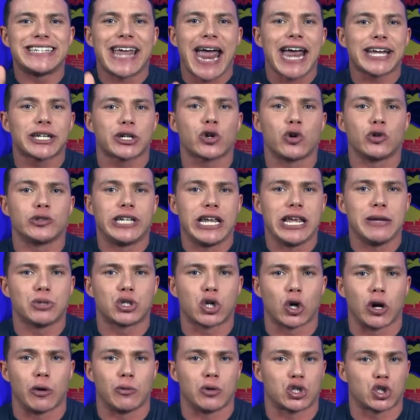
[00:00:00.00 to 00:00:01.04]
tactical team
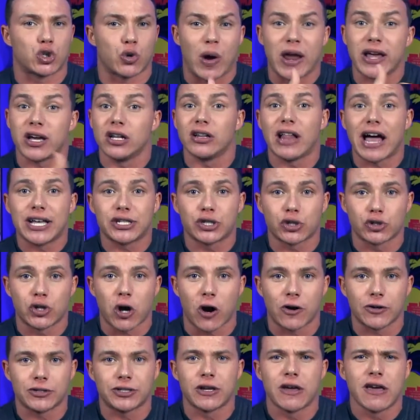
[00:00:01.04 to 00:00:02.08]
showed up with tranquilizer
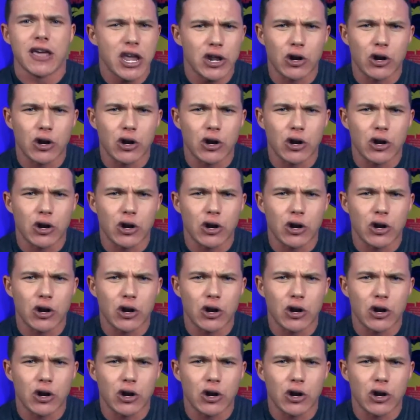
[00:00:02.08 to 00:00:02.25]
darts,